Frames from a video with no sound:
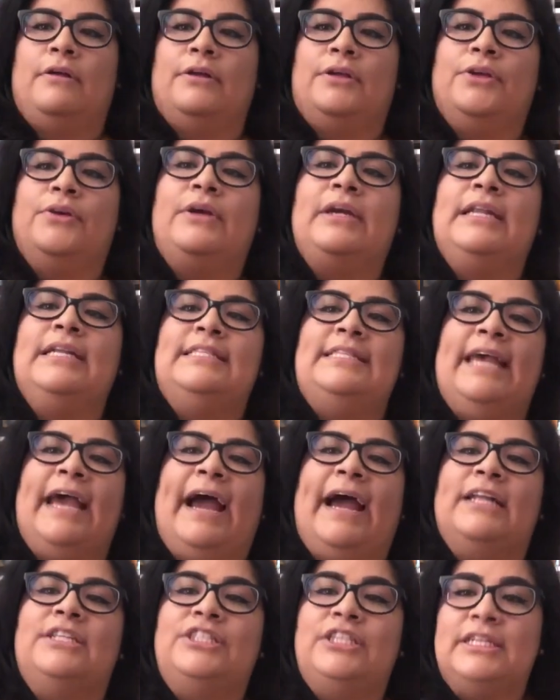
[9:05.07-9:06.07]
you could
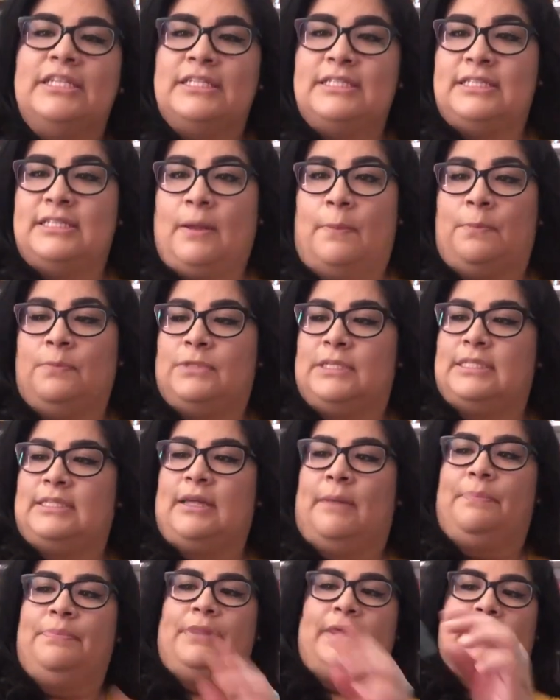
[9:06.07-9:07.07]
attach it some to
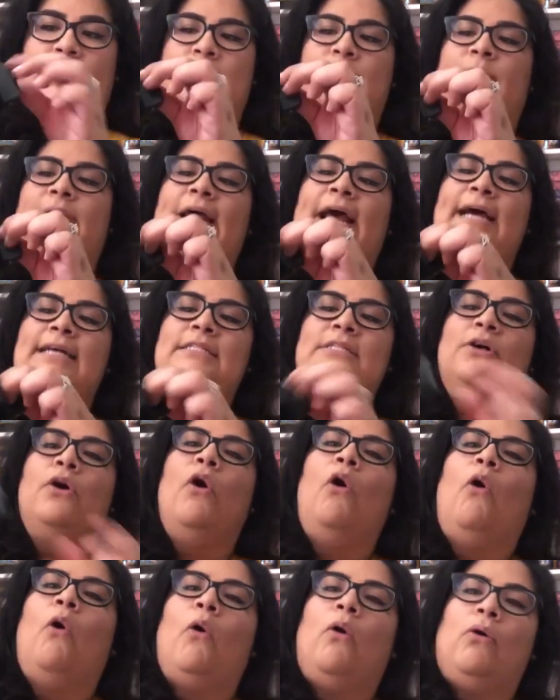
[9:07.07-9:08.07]
something. So it has the
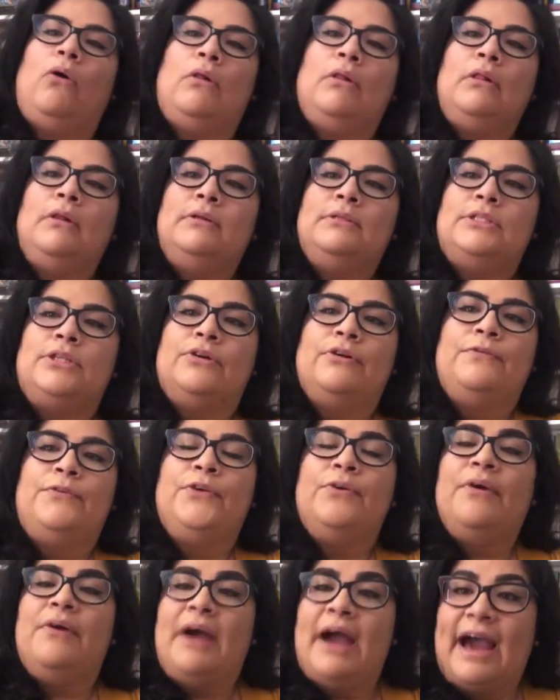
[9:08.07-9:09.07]
hole. So if
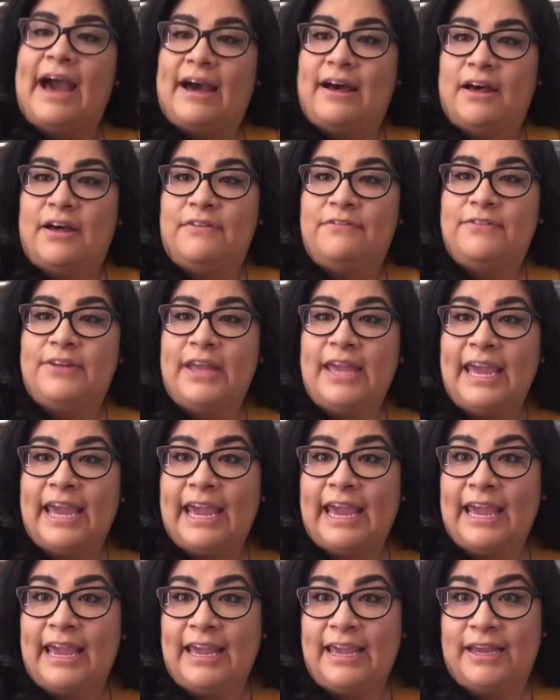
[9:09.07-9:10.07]
you have
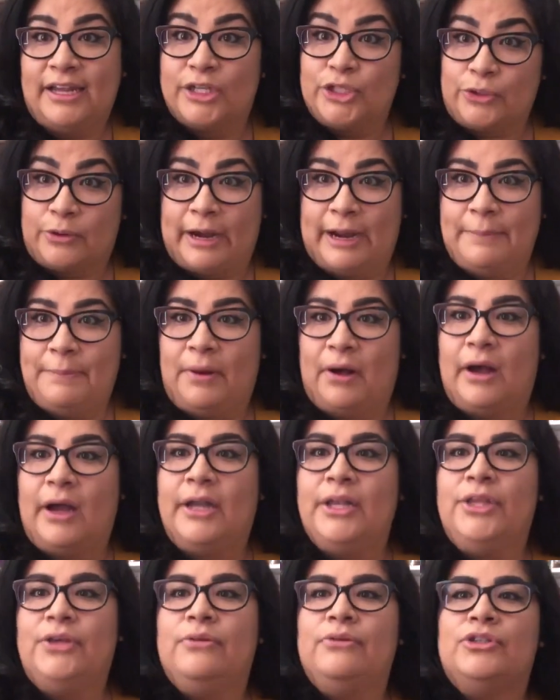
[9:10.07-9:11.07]
a
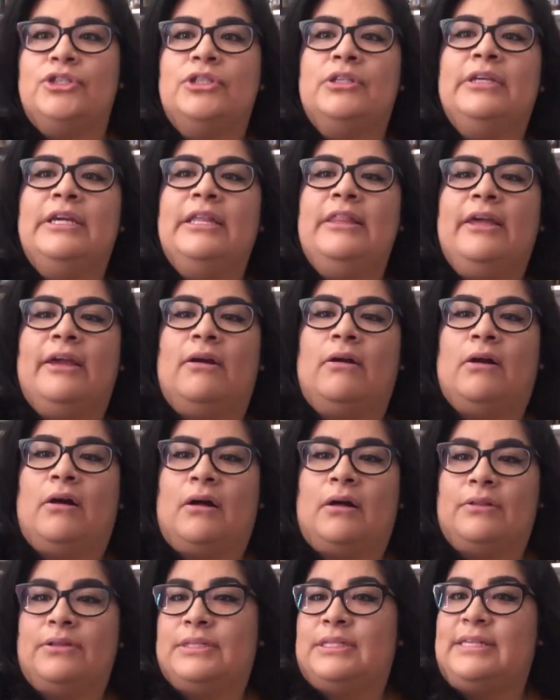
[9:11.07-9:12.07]
tripod, usually they are
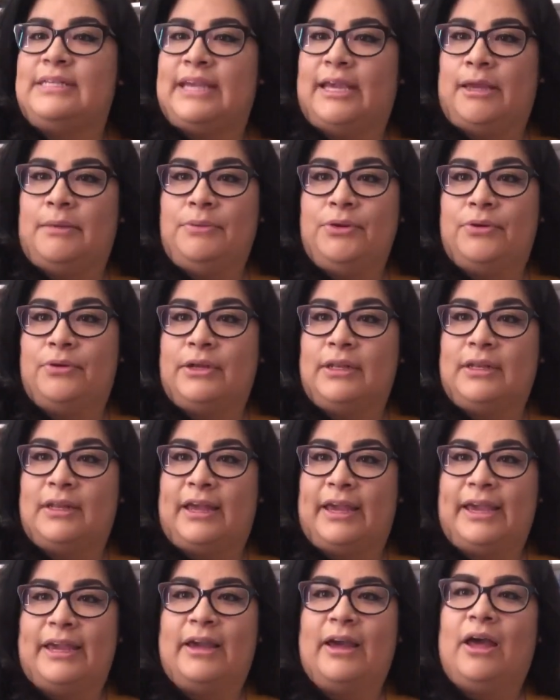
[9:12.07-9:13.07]
all the same. You can
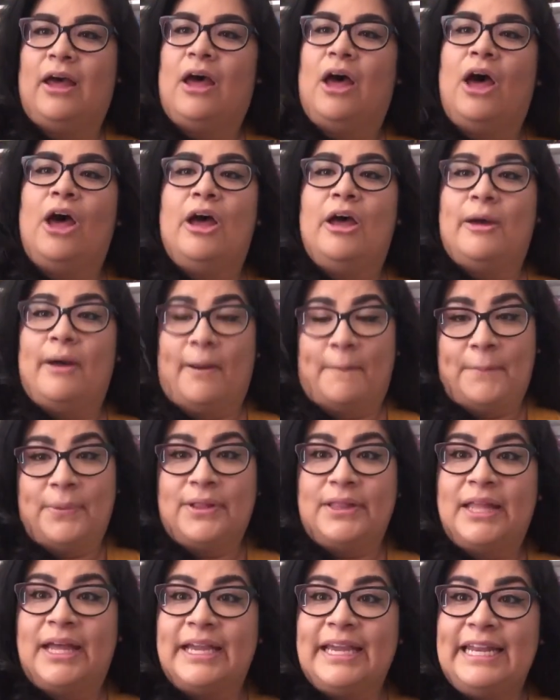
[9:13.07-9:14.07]
like
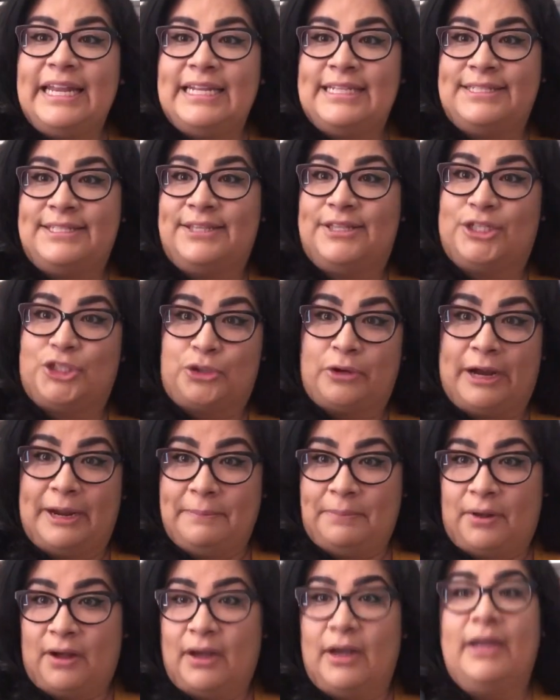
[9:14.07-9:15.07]
plug it into the
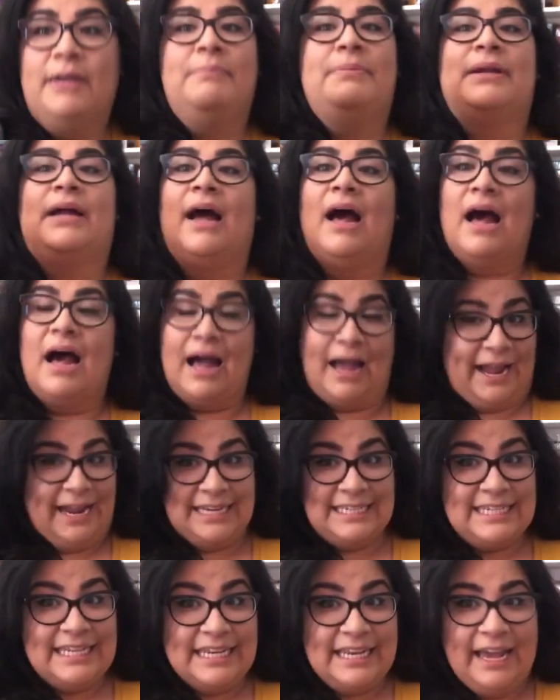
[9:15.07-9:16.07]
tripod, but
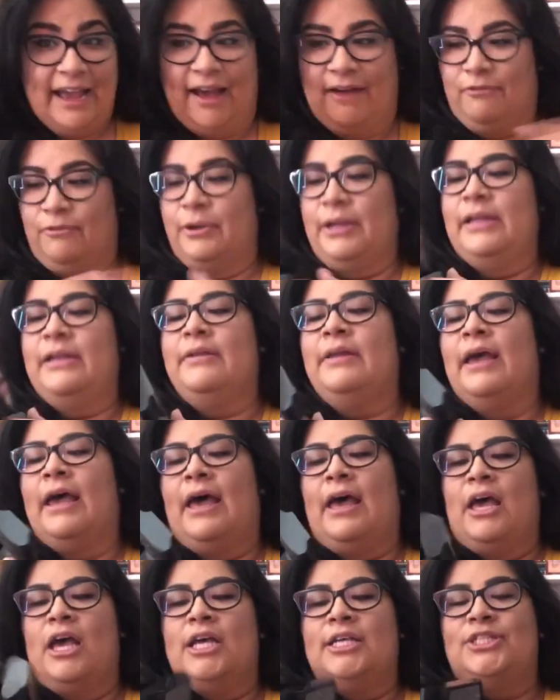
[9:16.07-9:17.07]
I didn't have one.
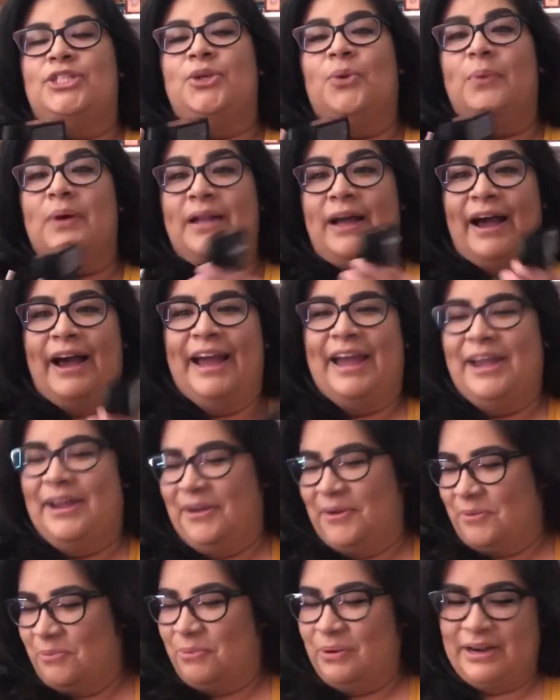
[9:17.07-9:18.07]
So what
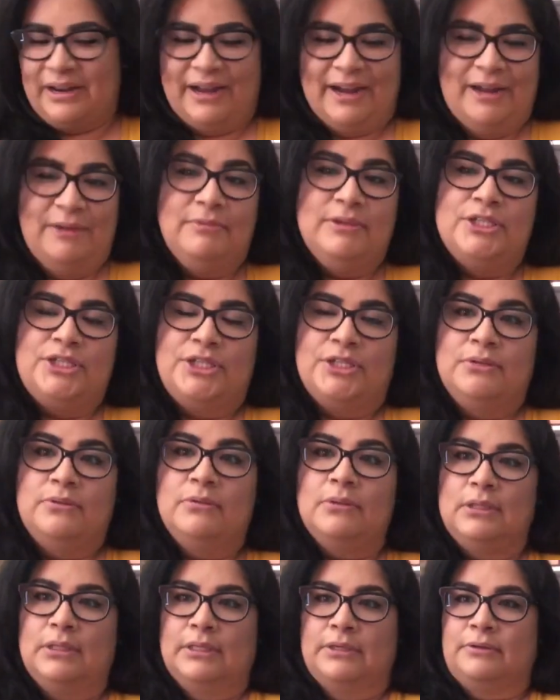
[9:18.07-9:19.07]
I what I would
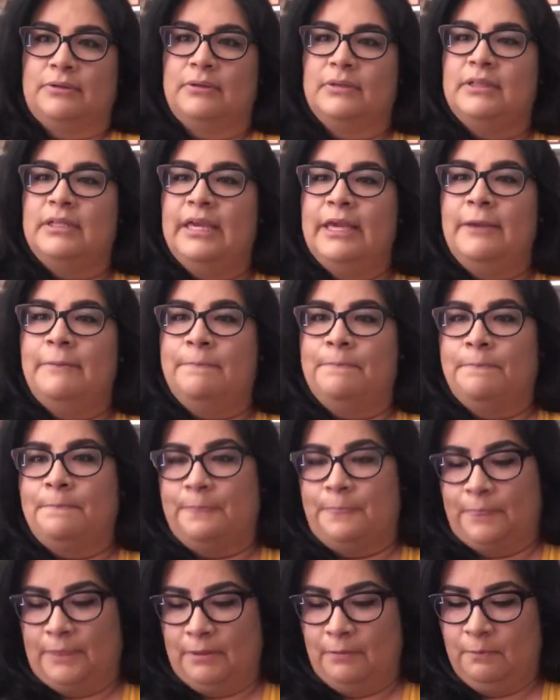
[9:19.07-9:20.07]
do literally
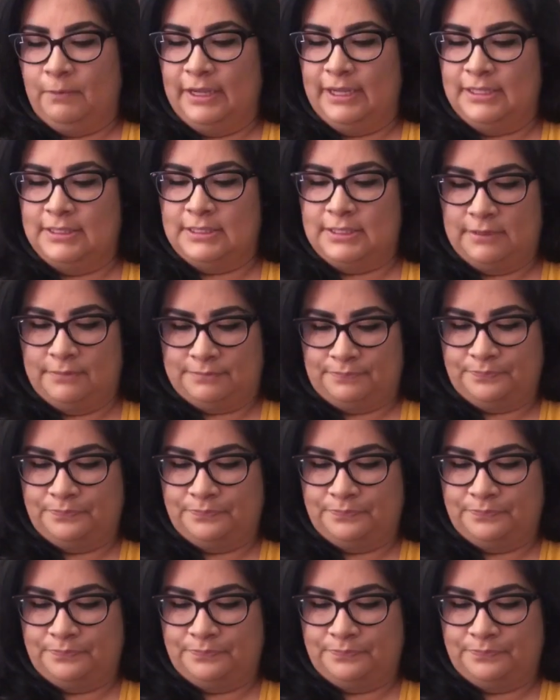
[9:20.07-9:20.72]
was